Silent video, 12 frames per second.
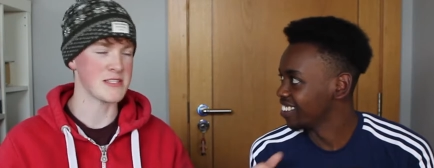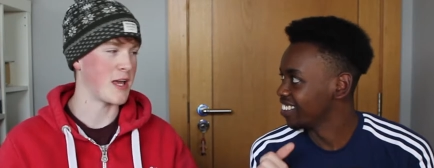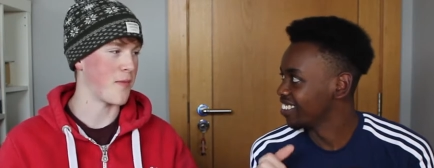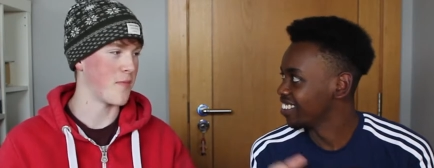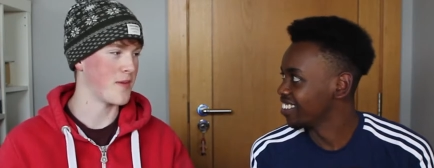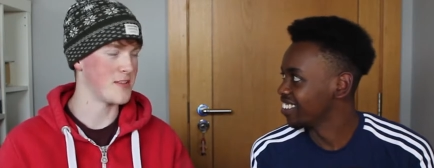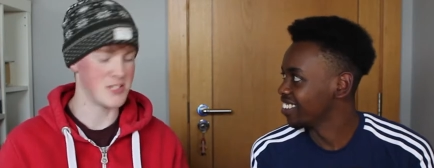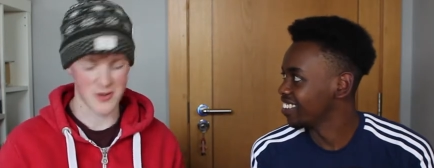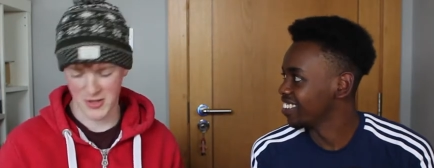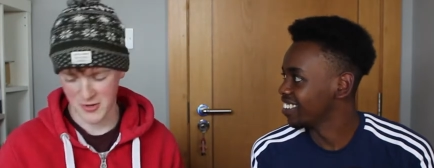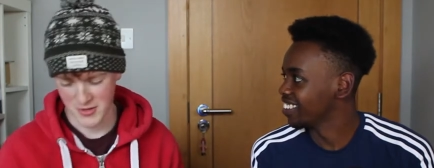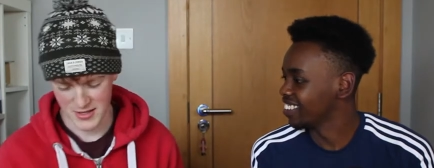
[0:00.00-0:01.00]
Speaker 1: his name,
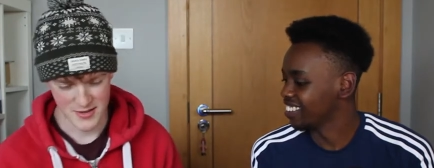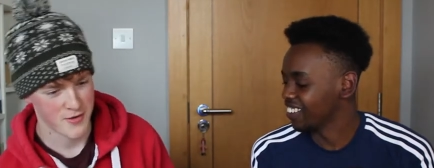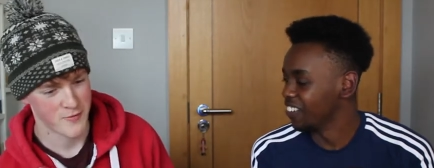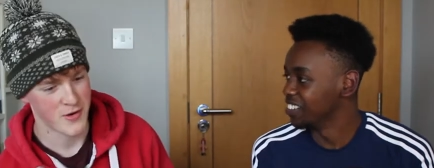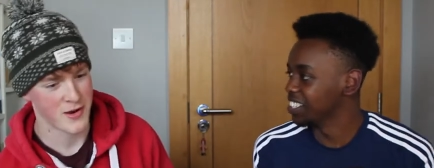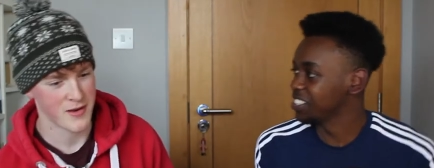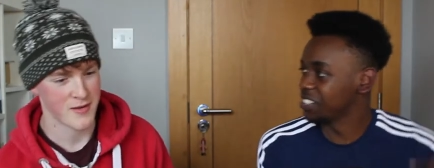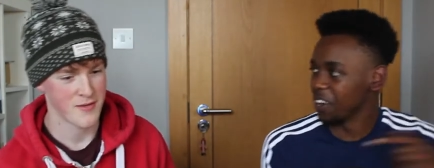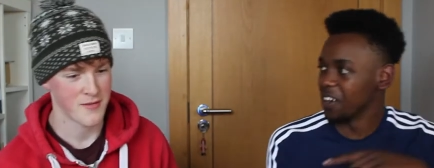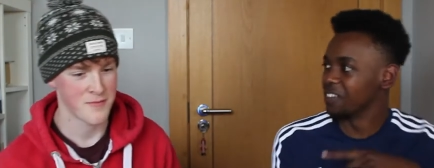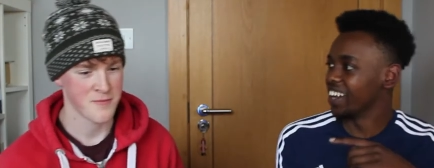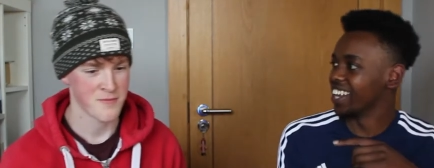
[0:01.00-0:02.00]
Jerry Cola. I'm was blind. this
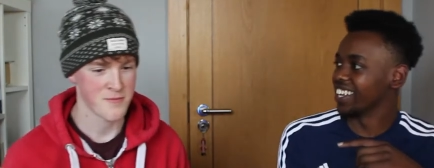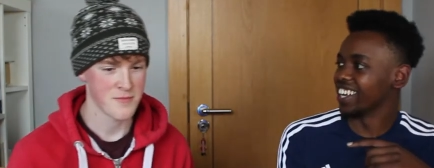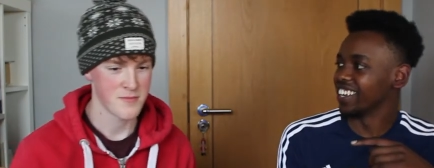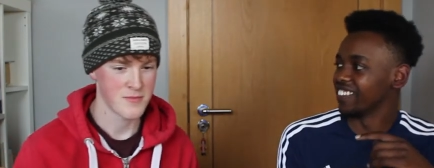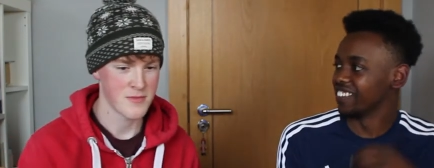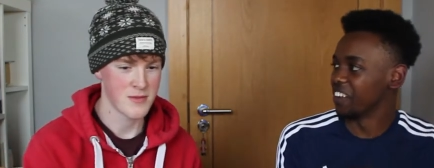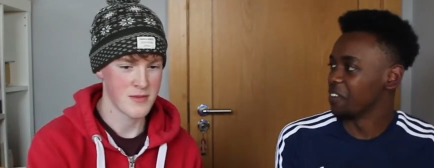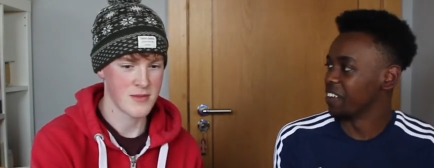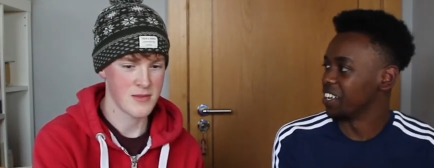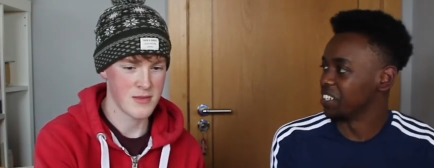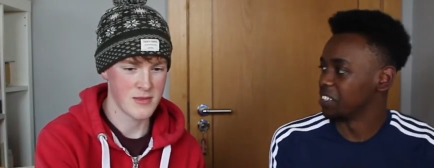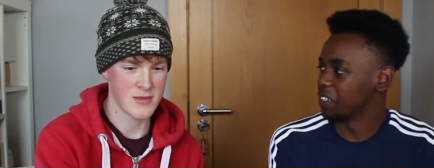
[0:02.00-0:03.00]
your
Speaker 2: Vine kind of from your
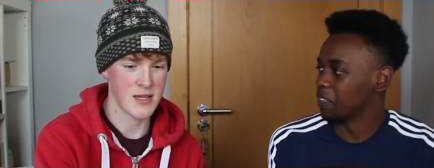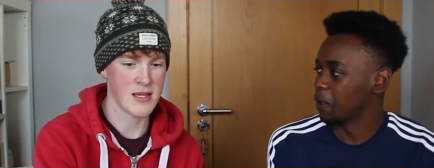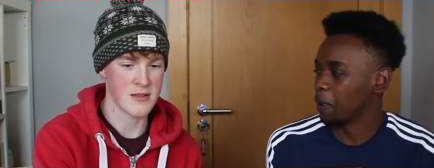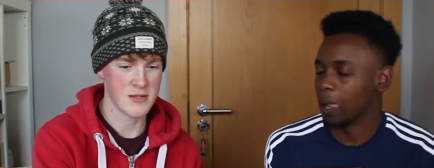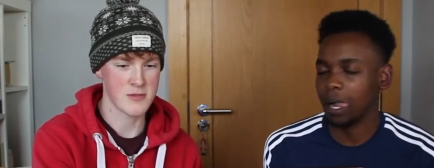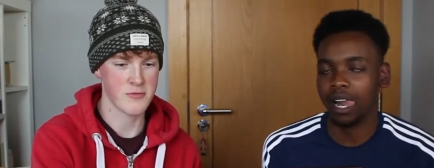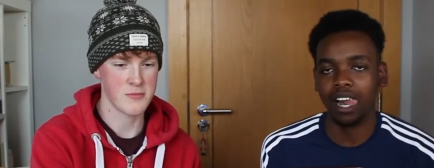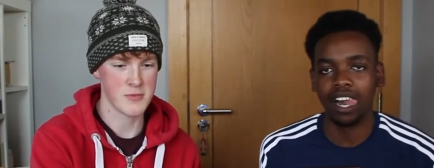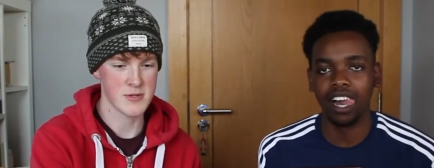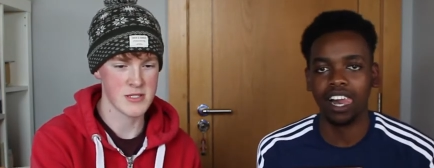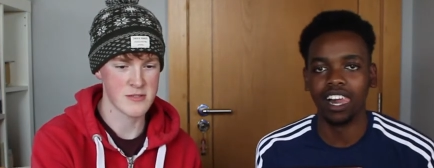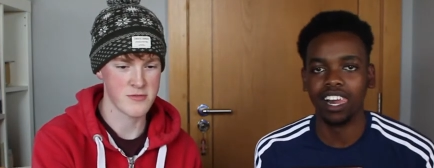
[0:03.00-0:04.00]
page? Yeah,
Speaker 1: this is
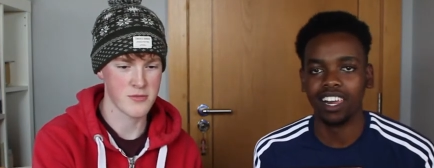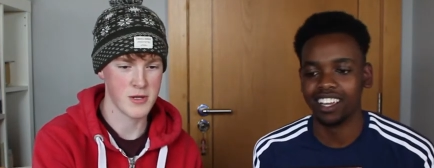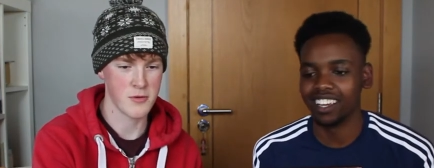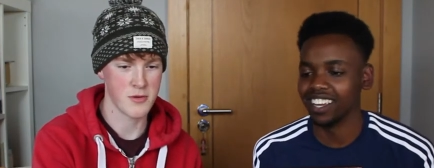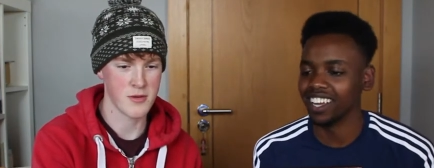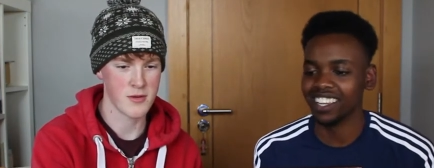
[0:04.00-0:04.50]
from, uh, this is ah, from my one.
Speaker 2: I